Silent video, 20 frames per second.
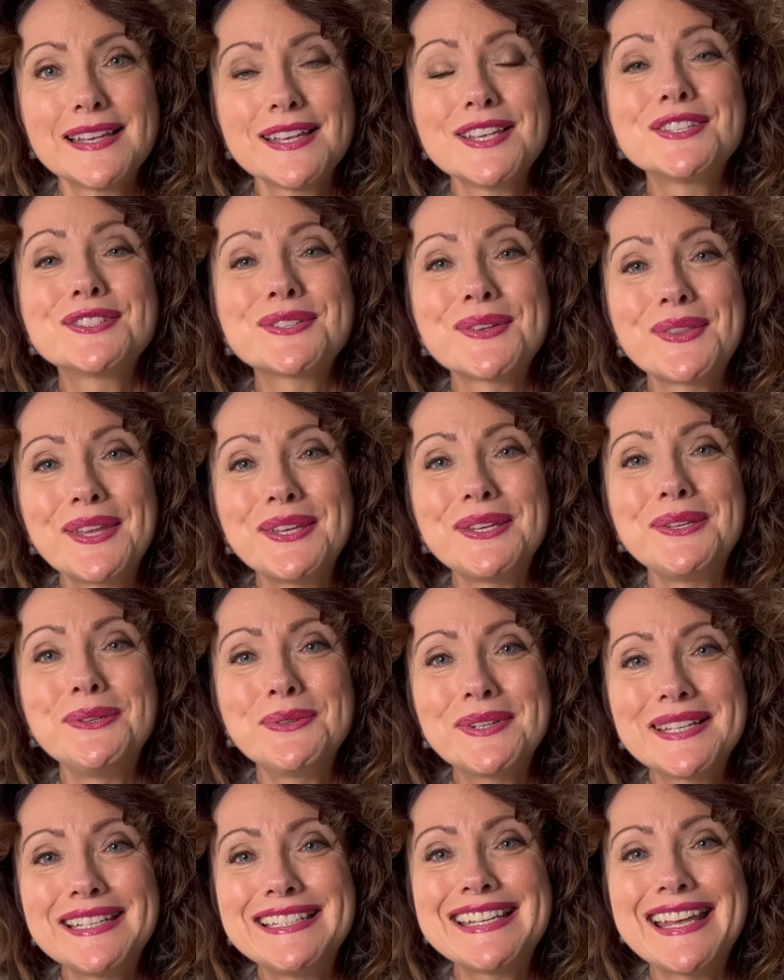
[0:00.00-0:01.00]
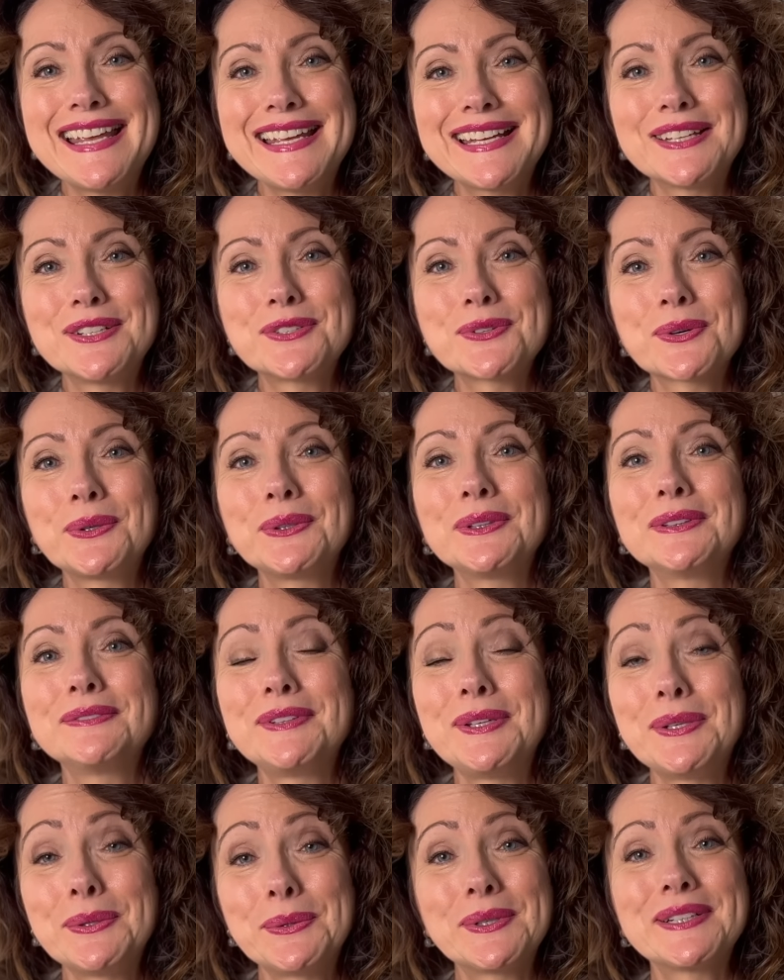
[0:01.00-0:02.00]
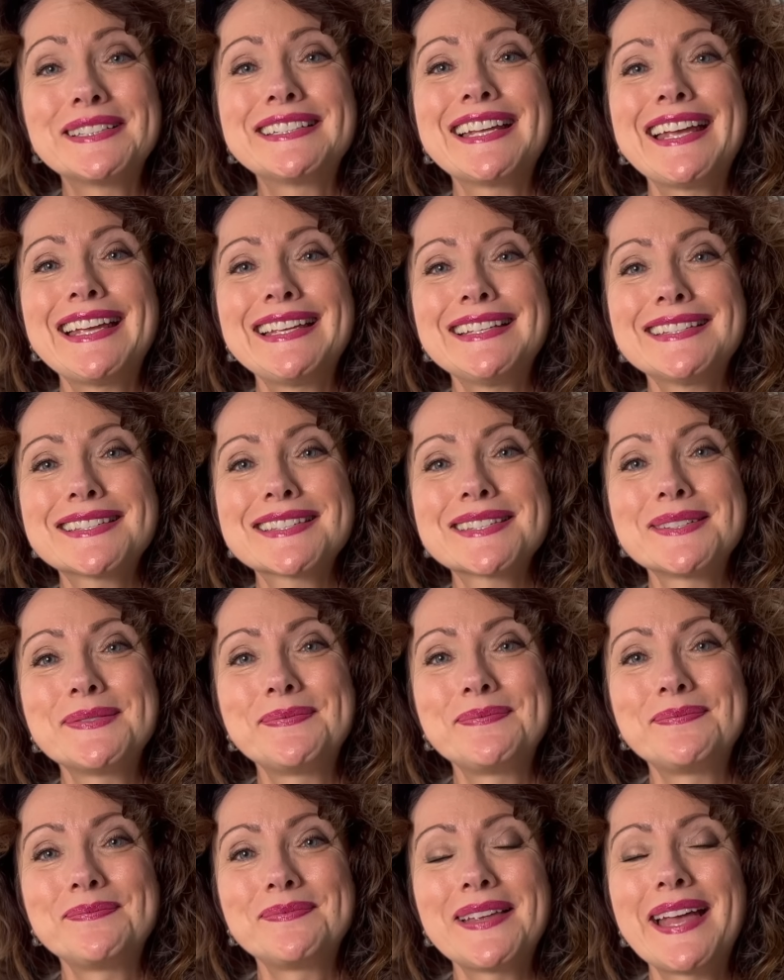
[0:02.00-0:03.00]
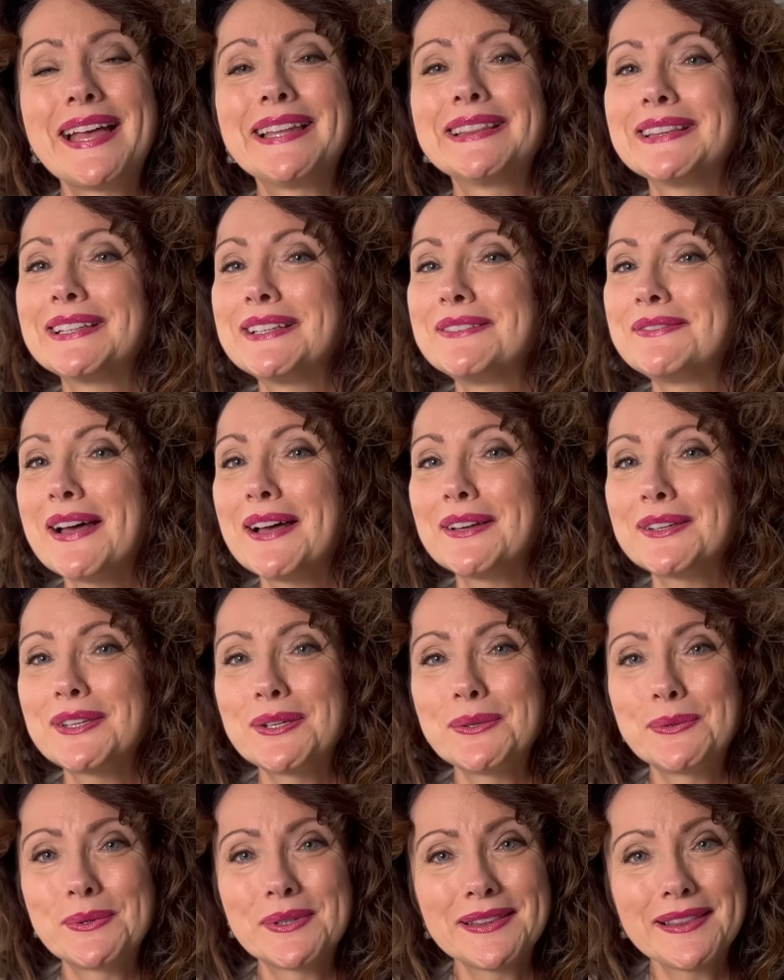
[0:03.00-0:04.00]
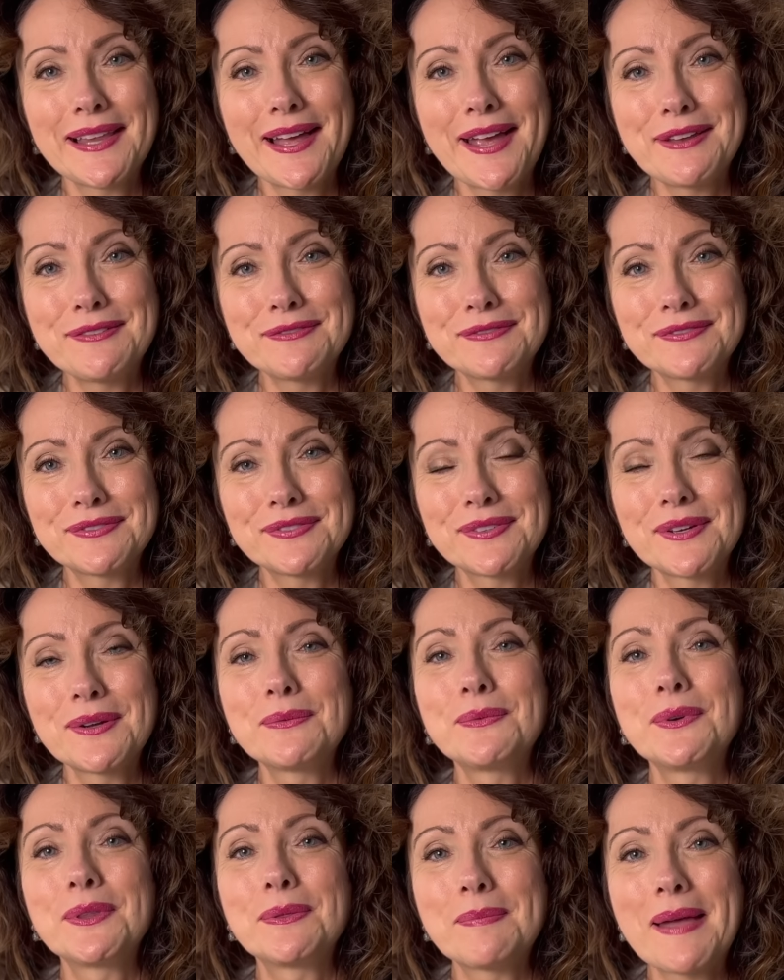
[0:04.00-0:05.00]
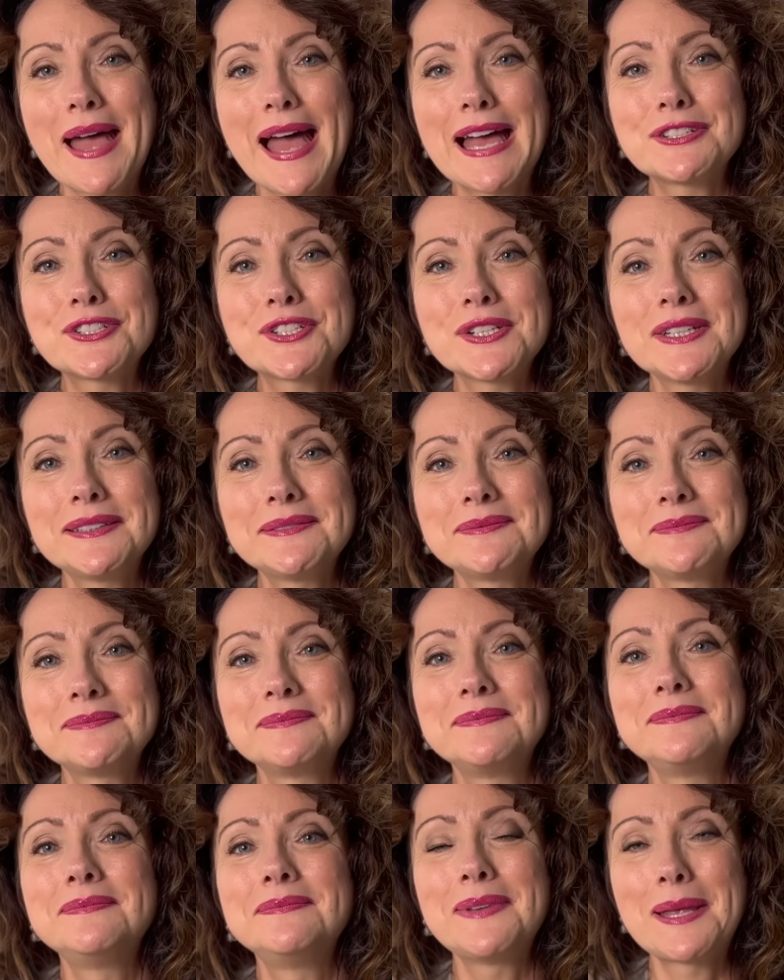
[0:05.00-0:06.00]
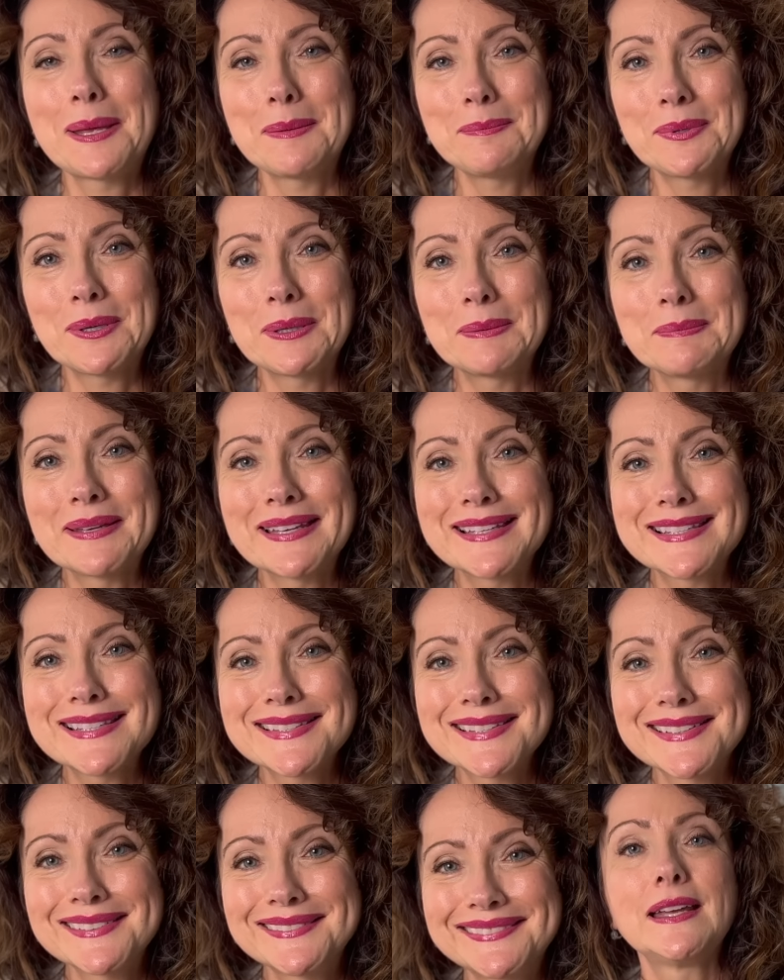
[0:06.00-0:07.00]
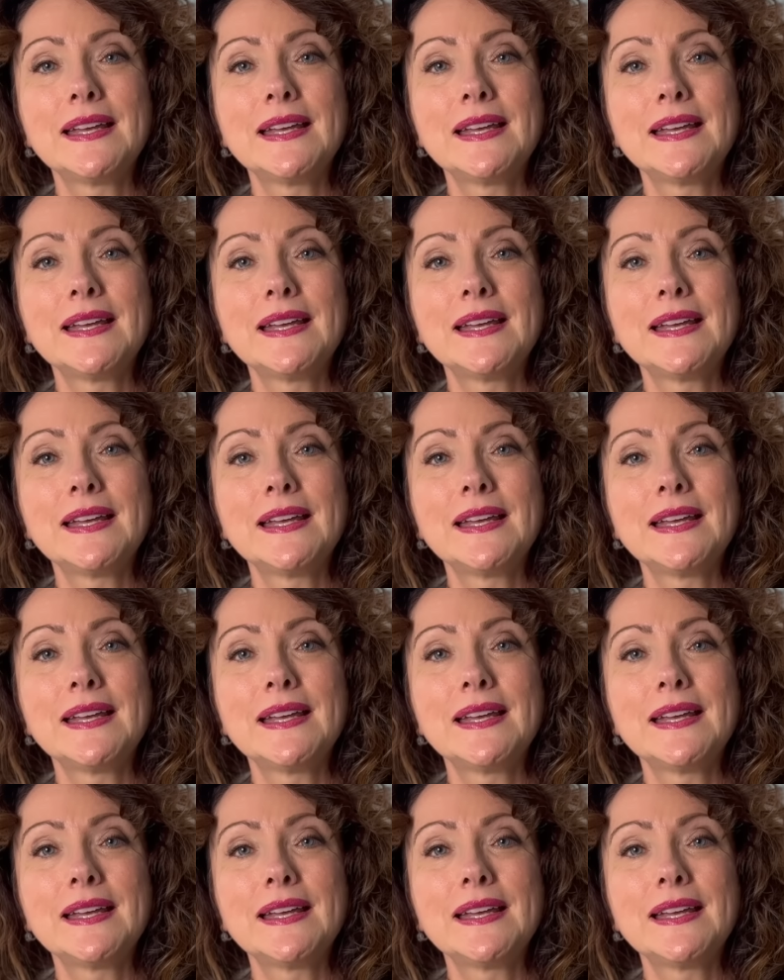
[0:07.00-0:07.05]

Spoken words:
so that you can take control of your days and live out your life with passion and purpose.